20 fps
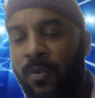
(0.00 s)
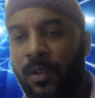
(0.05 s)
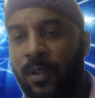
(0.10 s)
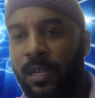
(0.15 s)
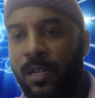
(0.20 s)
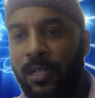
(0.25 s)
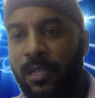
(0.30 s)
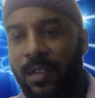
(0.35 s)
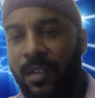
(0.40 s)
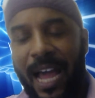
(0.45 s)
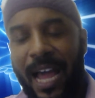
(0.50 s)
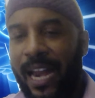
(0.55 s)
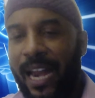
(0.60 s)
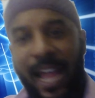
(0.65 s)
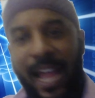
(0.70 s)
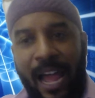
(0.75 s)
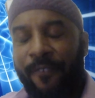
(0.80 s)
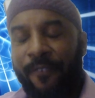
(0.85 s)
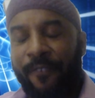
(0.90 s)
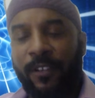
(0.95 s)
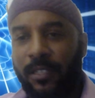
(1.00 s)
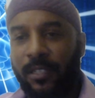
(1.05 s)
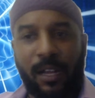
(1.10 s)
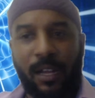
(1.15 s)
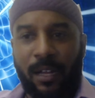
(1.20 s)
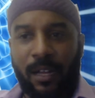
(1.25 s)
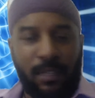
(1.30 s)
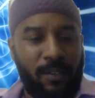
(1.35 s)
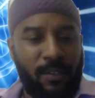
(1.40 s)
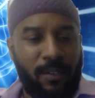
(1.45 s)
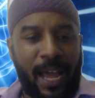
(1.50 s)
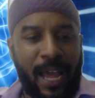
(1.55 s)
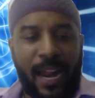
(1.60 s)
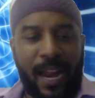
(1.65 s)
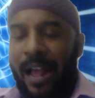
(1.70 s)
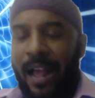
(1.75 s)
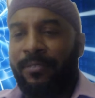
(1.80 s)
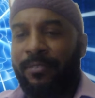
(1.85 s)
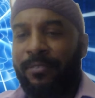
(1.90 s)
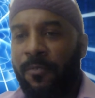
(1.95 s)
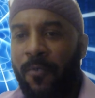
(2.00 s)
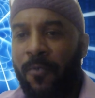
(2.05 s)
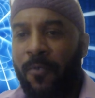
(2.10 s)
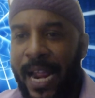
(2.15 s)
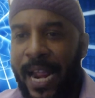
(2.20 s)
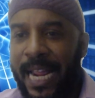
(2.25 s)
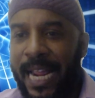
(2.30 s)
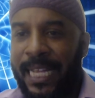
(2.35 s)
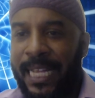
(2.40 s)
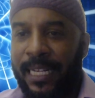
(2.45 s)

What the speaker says: you got to have some rain.